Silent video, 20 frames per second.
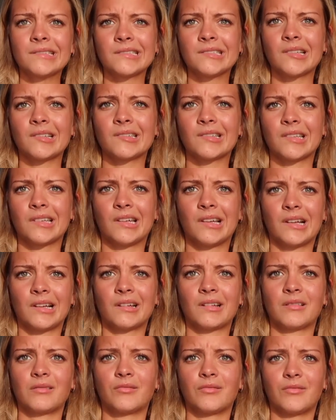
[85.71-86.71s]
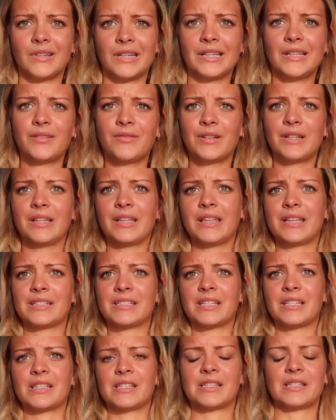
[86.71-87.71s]
so it's like really like
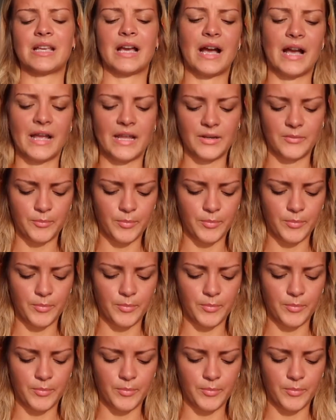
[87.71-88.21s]
to the side.